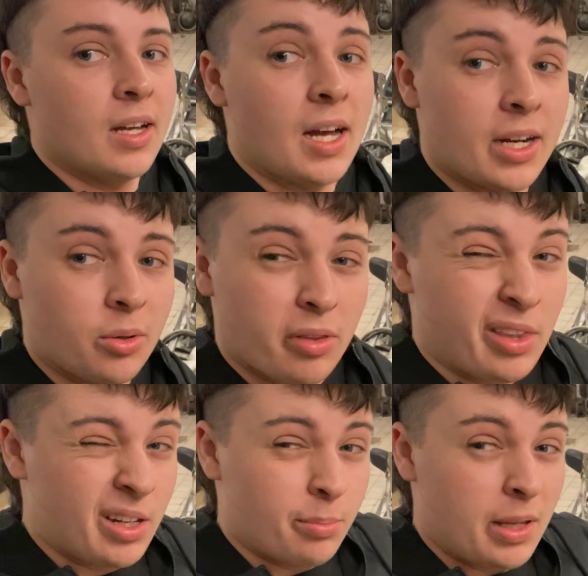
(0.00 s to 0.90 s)
don't
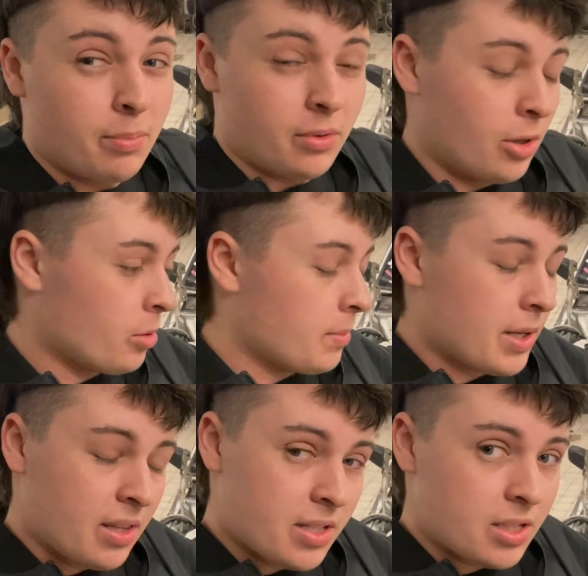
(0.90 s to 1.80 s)
think people know
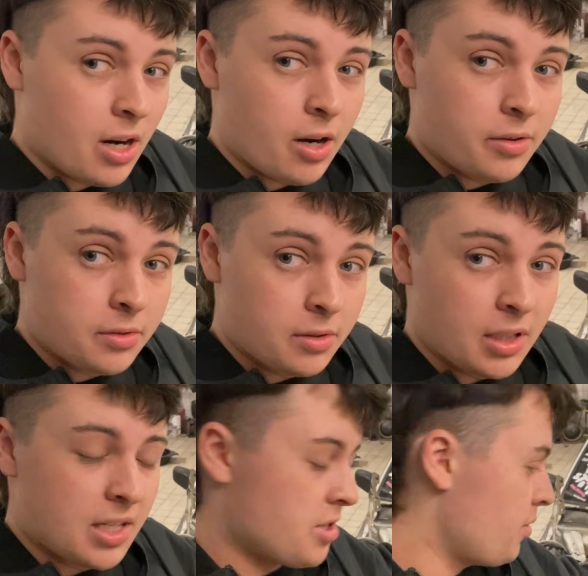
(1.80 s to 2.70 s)
about this car
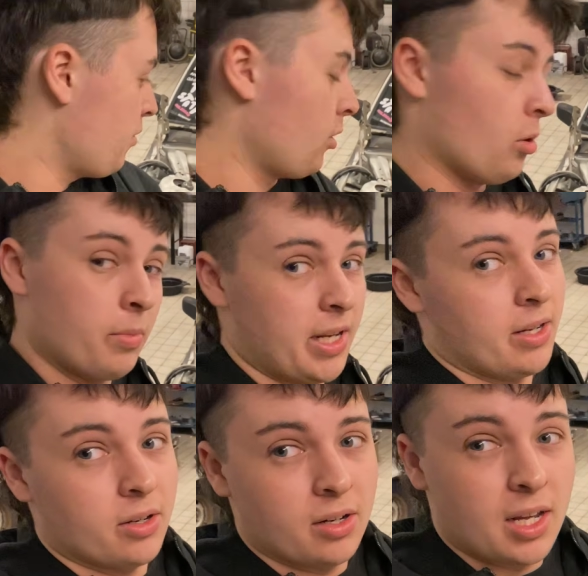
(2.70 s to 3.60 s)
unless you follow me
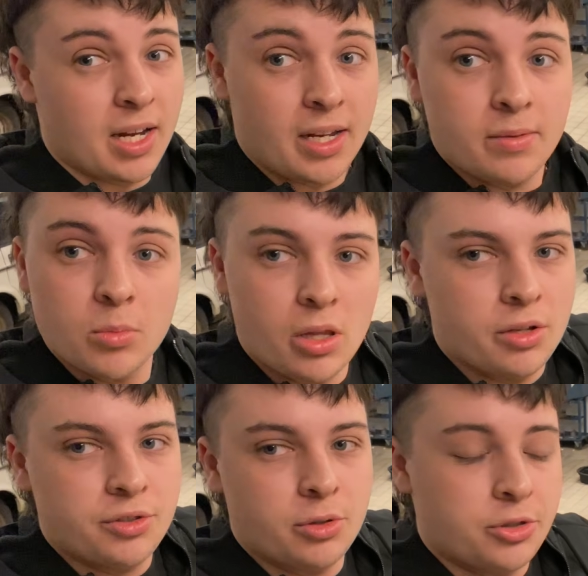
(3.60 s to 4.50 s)
on like other
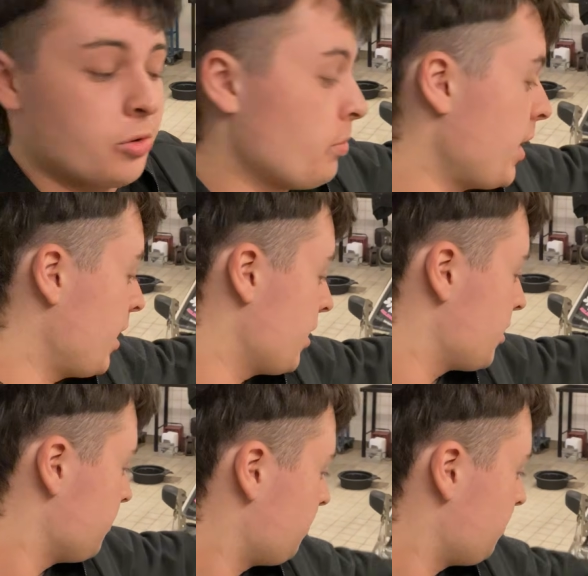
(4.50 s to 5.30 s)
social medias.